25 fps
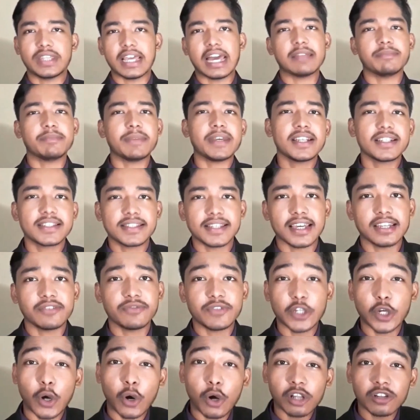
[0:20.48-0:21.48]
With that being
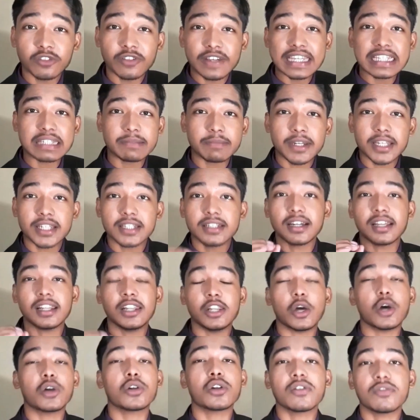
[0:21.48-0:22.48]
said, we always meet
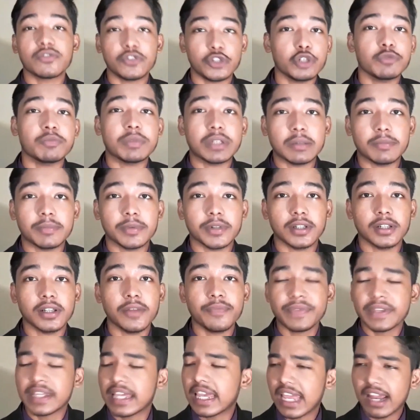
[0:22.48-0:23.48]
a lot of new people
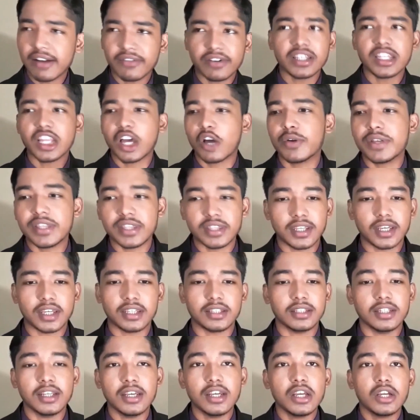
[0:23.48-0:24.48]
every now and
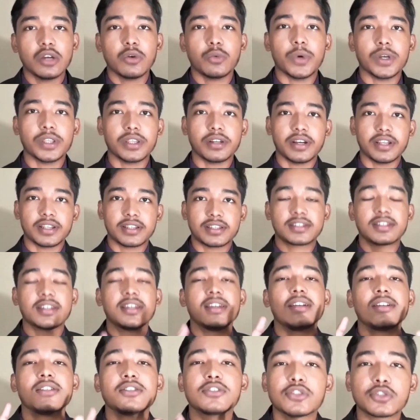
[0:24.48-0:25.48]
then, whether
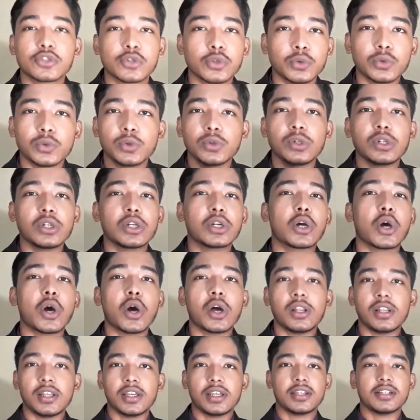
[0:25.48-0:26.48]
it's school,
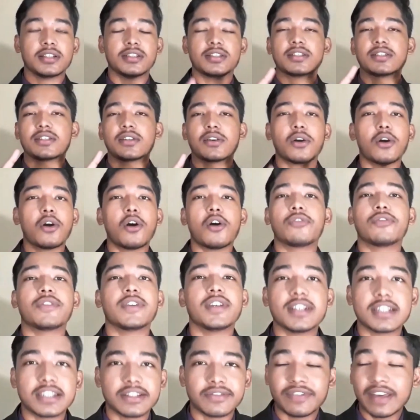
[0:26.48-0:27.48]
college,
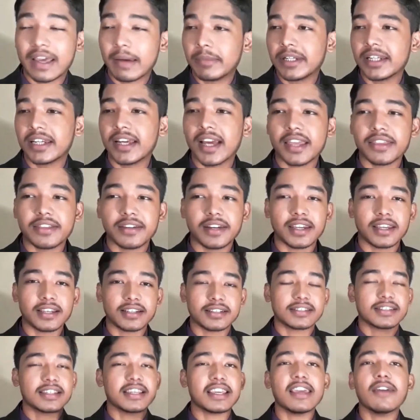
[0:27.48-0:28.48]
office, family
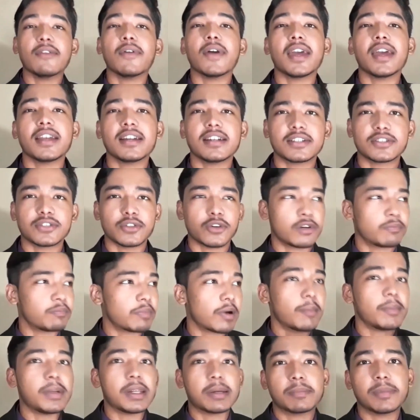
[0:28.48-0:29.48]
gatherings, events, or
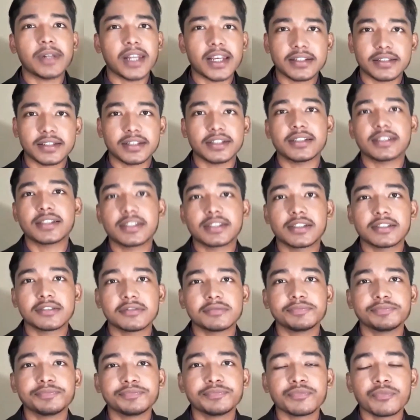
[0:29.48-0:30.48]
public places.
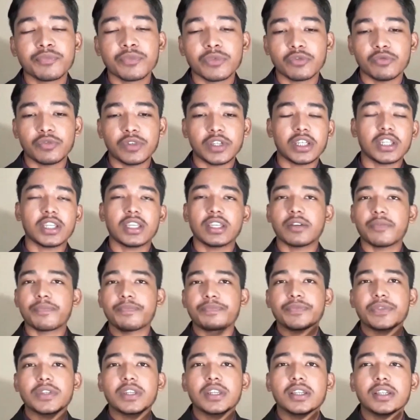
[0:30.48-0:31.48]
We
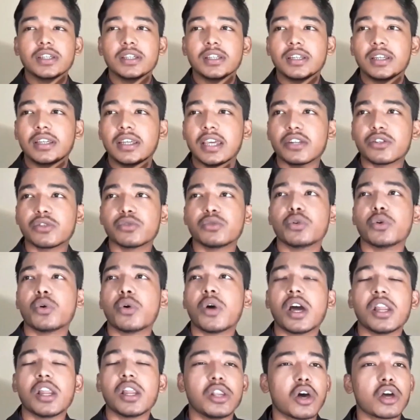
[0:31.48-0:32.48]
get to
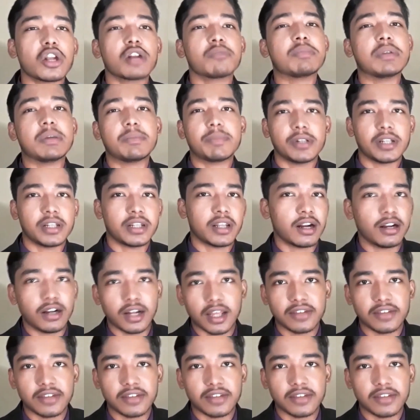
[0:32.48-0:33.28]
know a lot of people in our